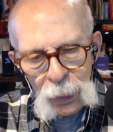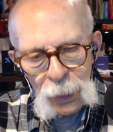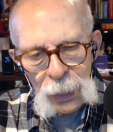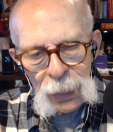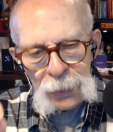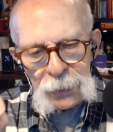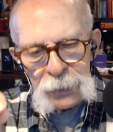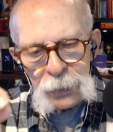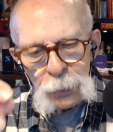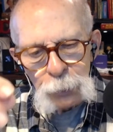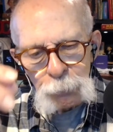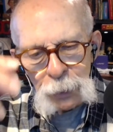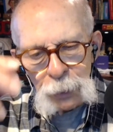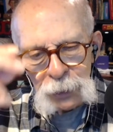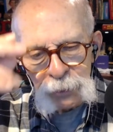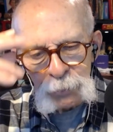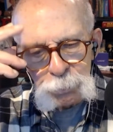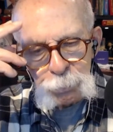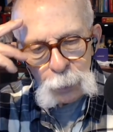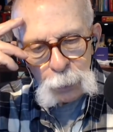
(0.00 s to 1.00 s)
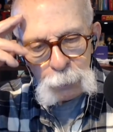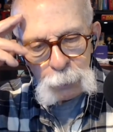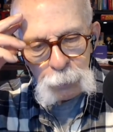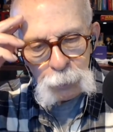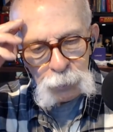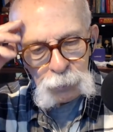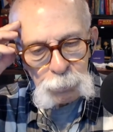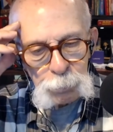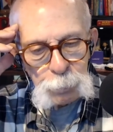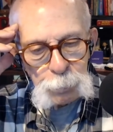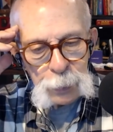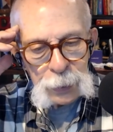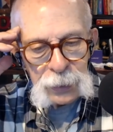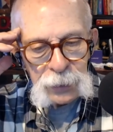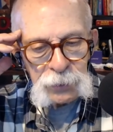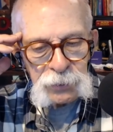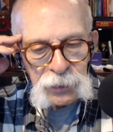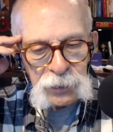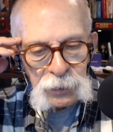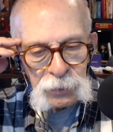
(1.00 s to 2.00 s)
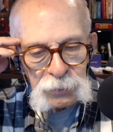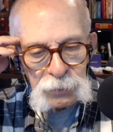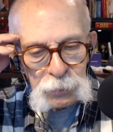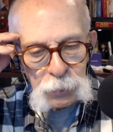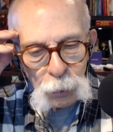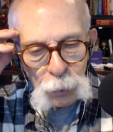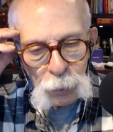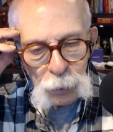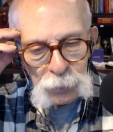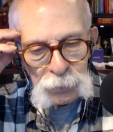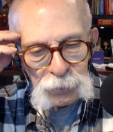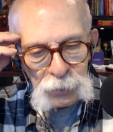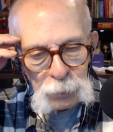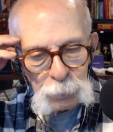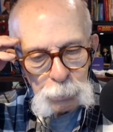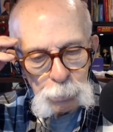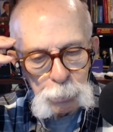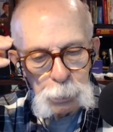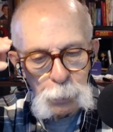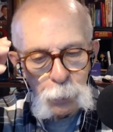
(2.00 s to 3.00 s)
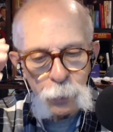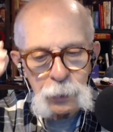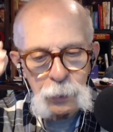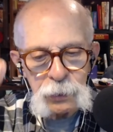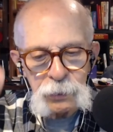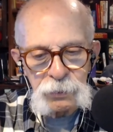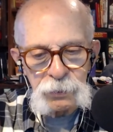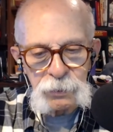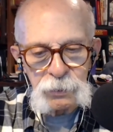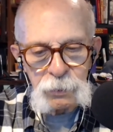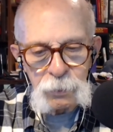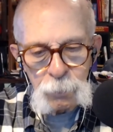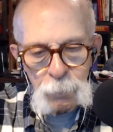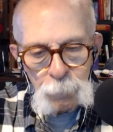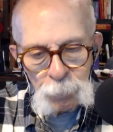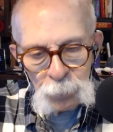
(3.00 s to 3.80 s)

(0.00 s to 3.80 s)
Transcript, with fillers: Edgar Rice Burroughs based his Tarzan books